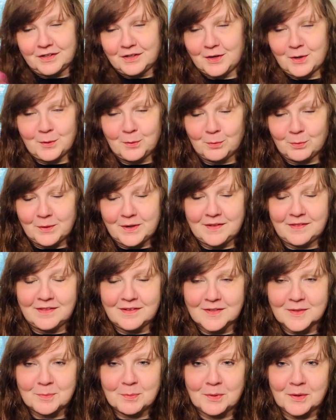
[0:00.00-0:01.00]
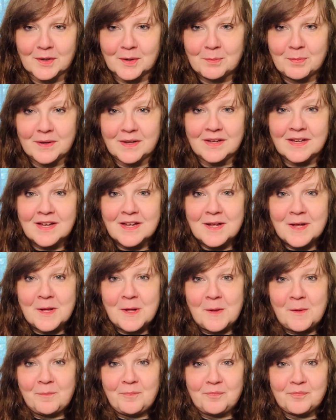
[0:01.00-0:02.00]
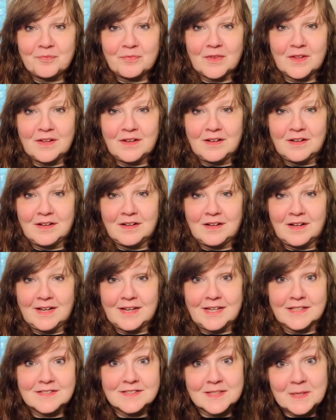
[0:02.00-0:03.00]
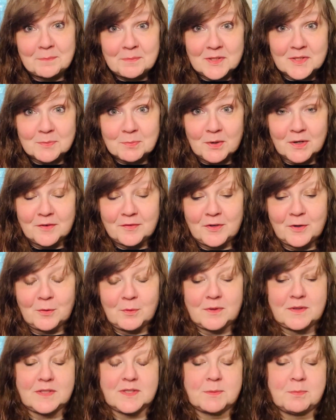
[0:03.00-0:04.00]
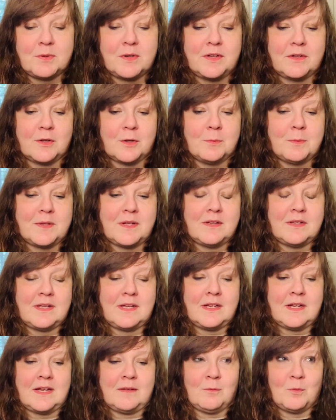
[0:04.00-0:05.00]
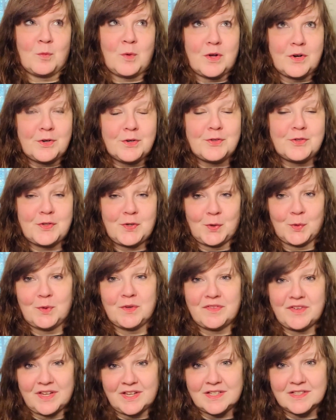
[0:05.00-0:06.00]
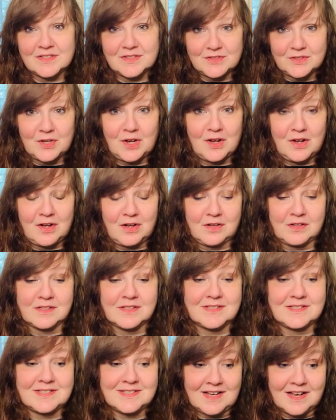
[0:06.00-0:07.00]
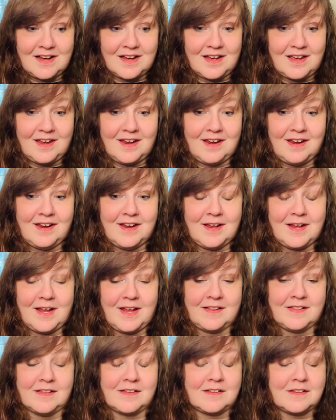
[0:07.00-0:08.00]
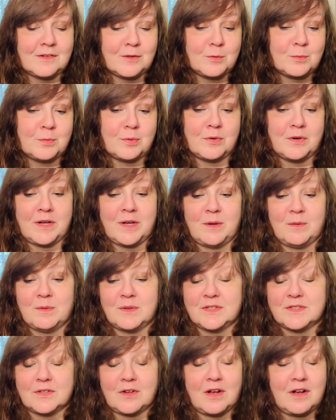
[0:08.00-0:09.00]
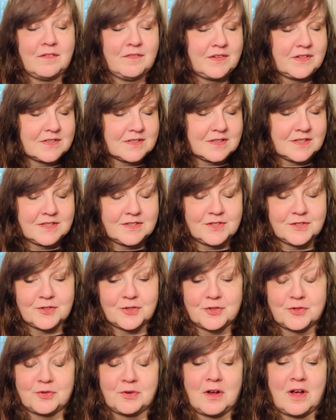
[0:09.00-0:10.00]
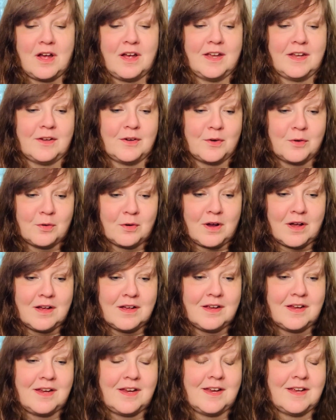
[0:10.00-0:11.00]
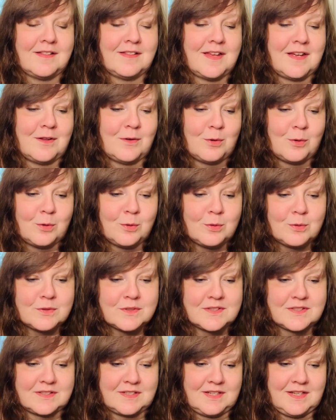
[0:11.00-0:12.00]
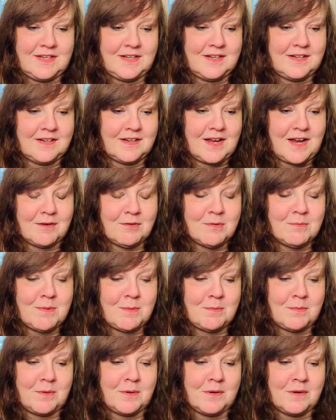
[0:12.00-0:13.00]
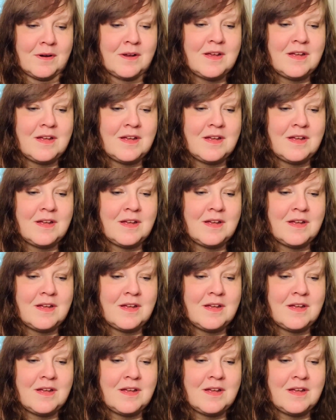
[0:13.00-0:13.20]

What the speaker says: read this book, but I guess skip this part if you don't want the spoiler. But one or two of his dogs die, and the little boy was obviously distraught and crying. And that whole scene, I remember